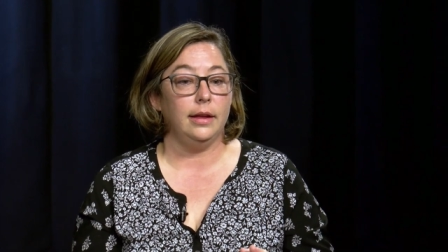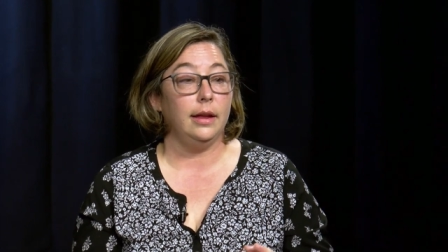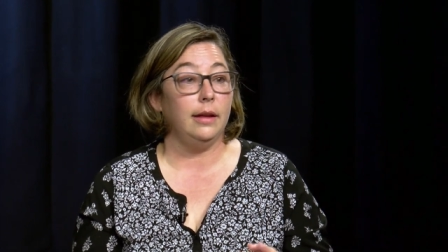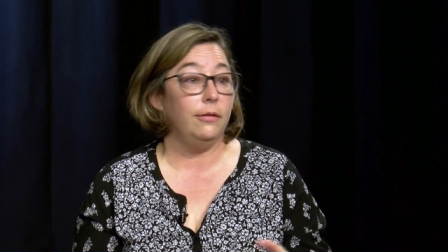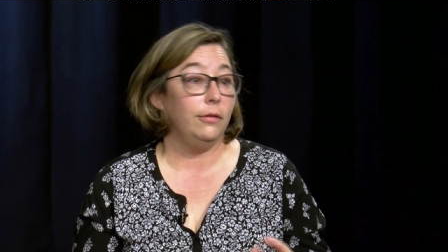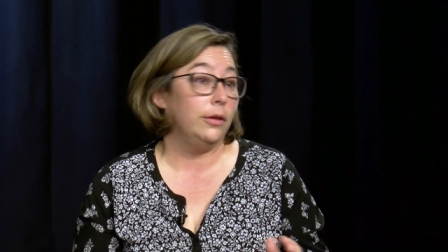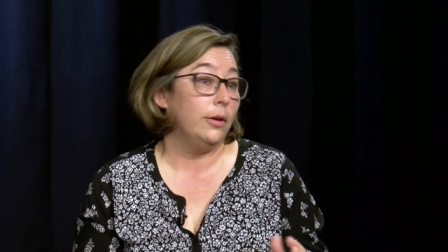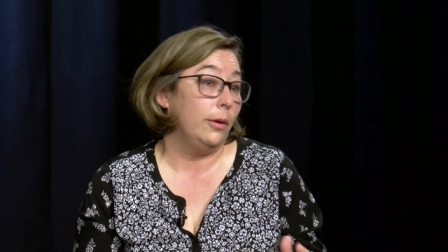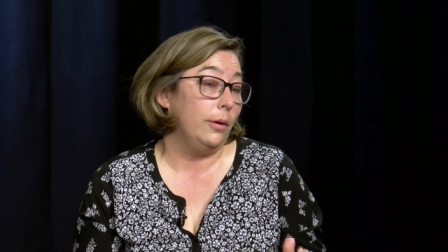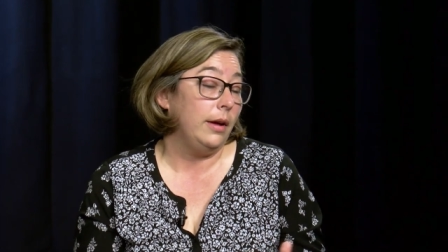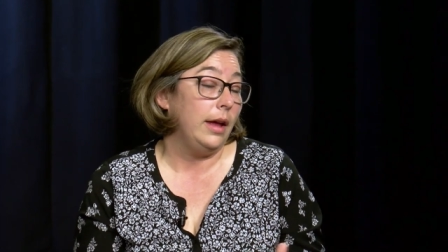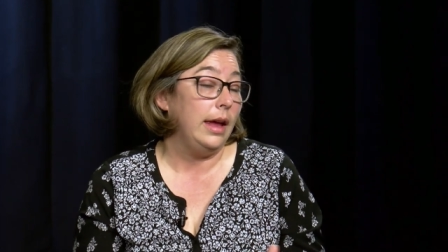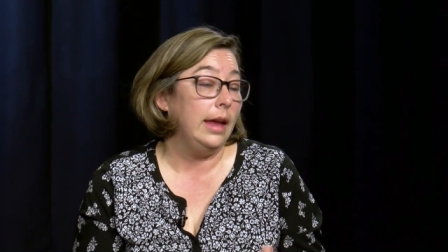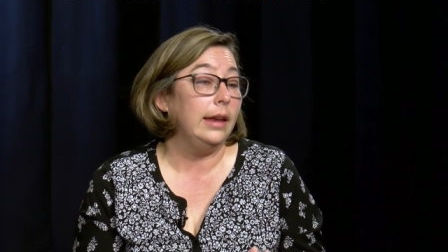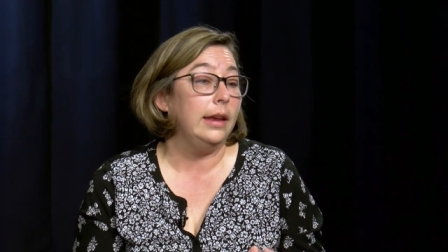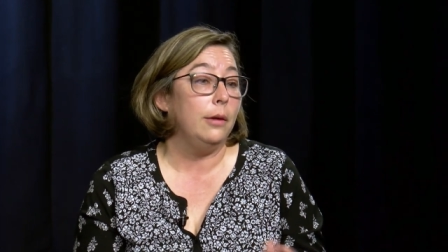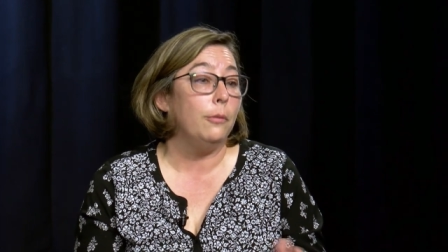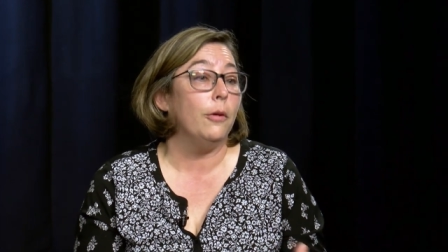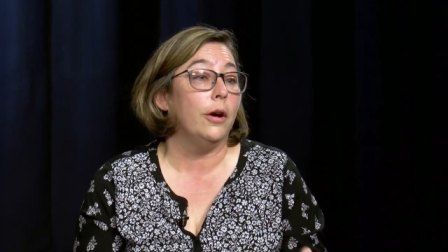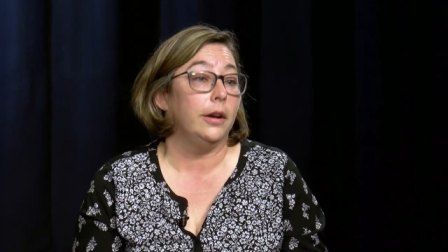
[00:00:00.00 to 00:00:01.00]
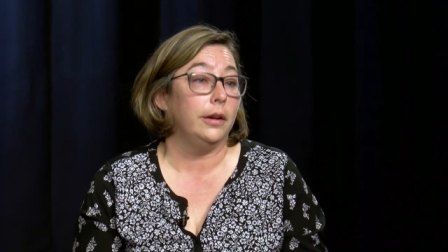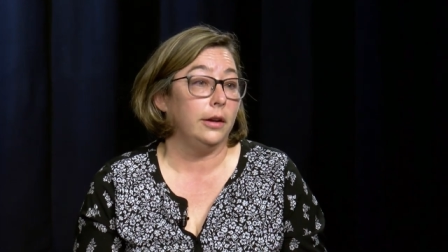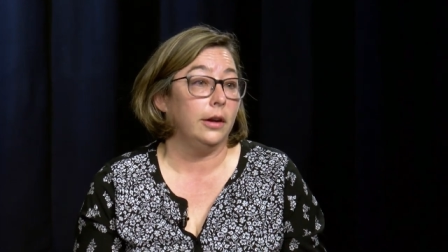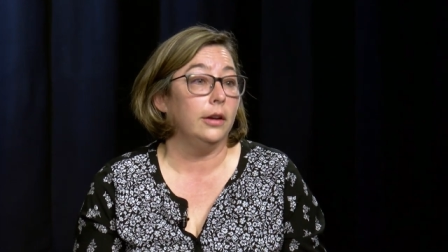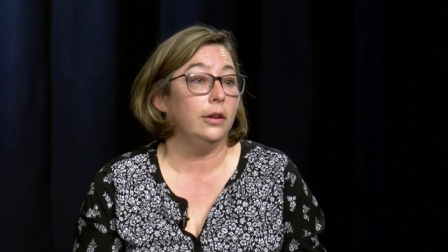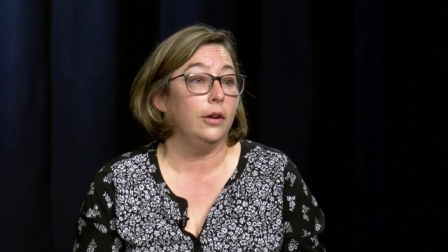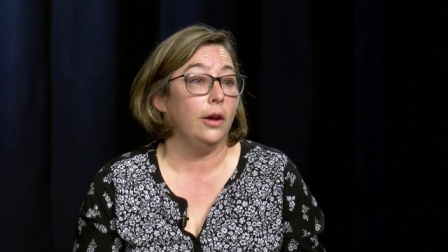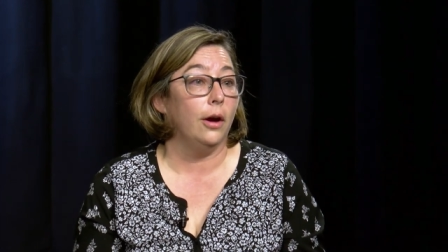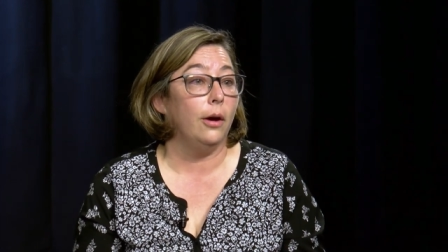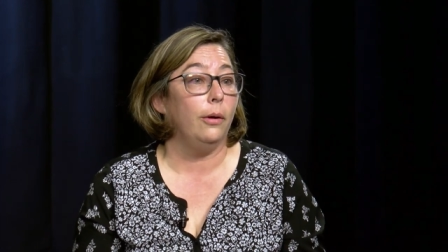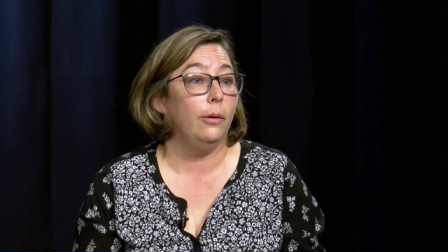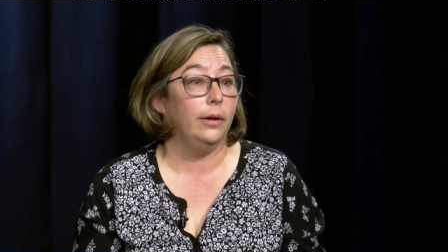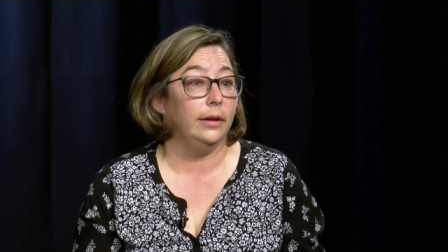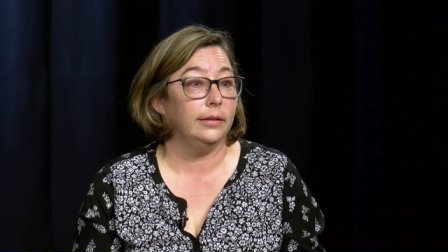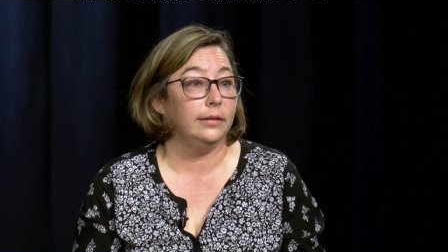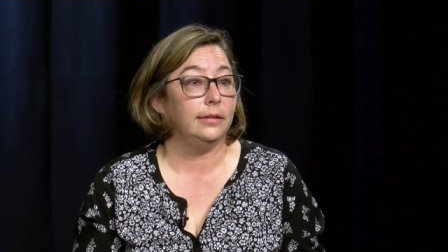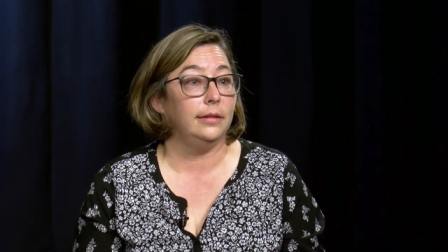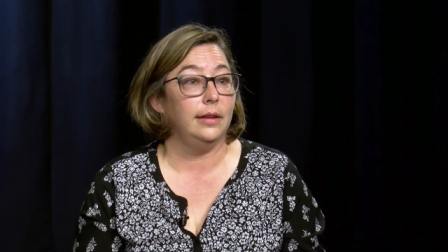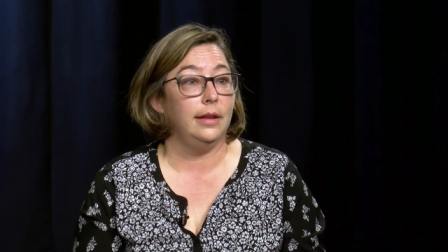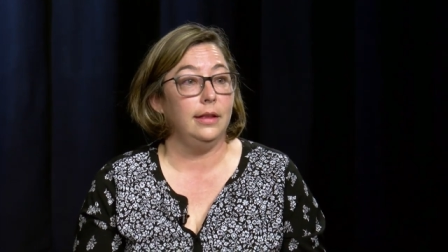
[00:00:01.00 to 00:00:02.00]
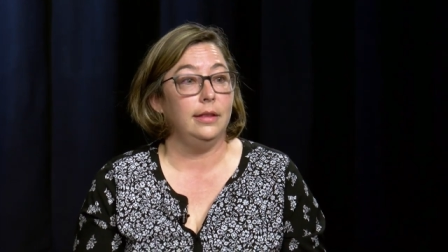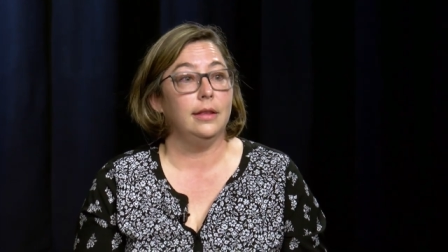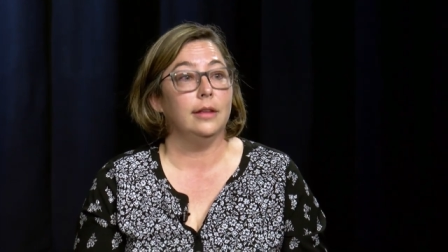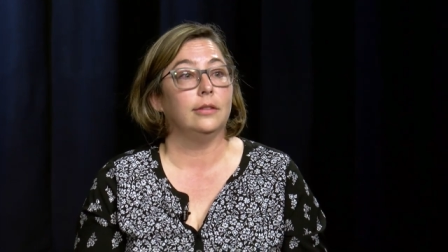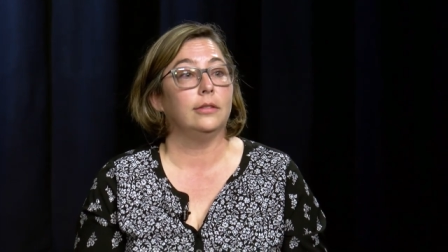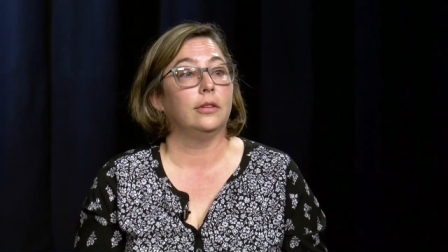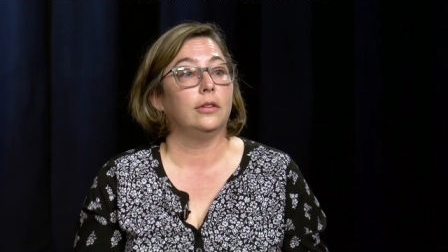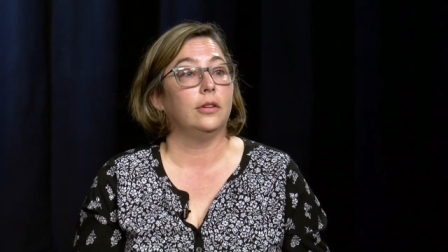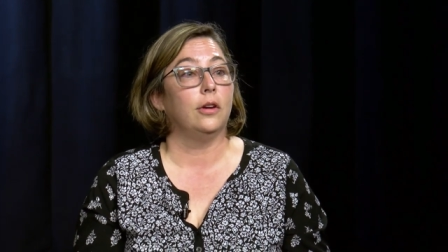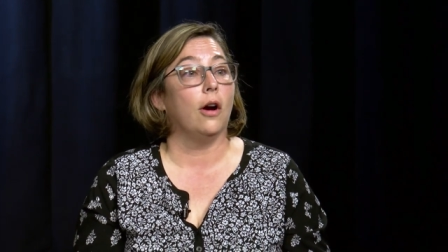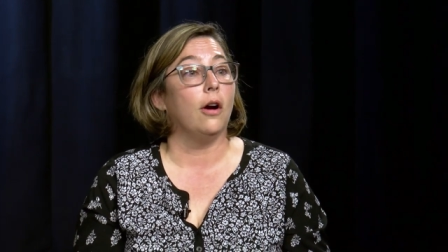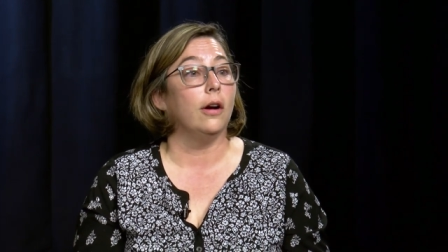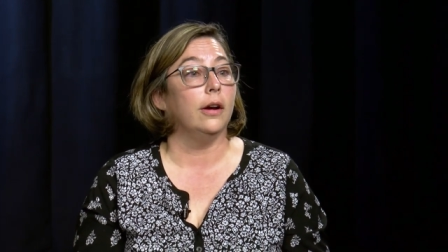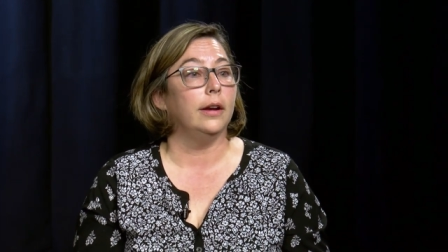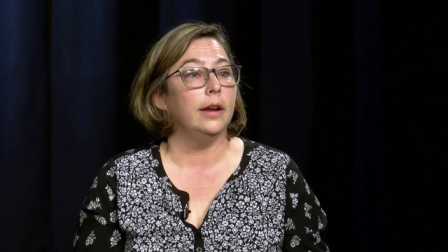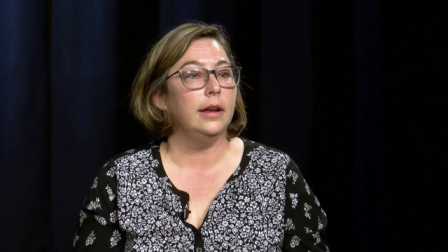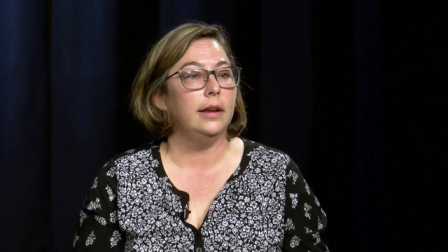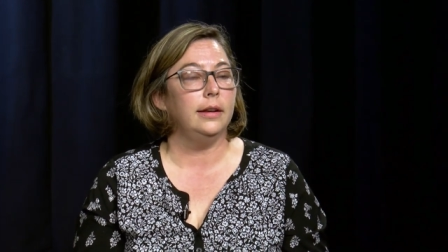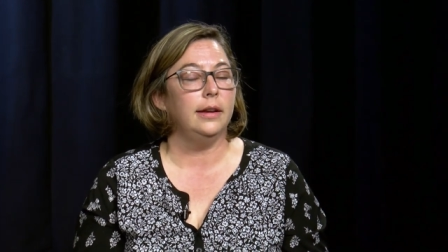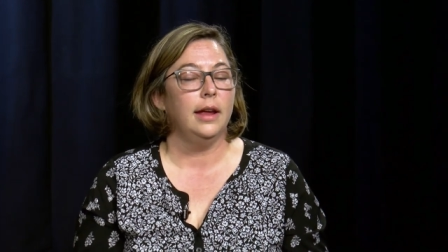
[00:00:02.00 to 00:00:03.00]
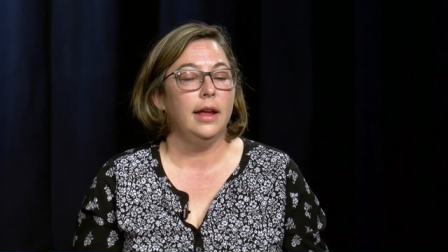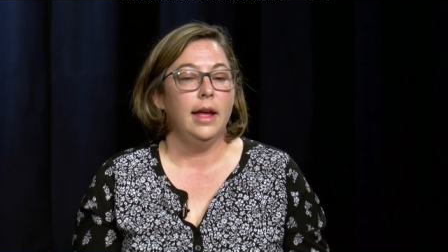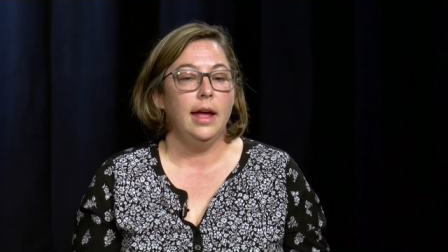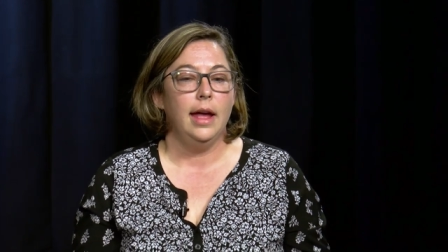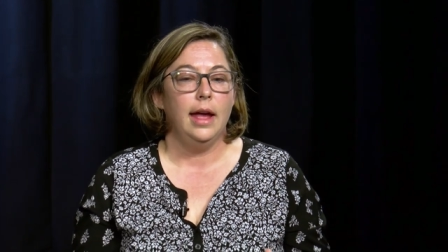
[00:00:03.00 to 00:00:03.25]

even though anyone could go and see this garden,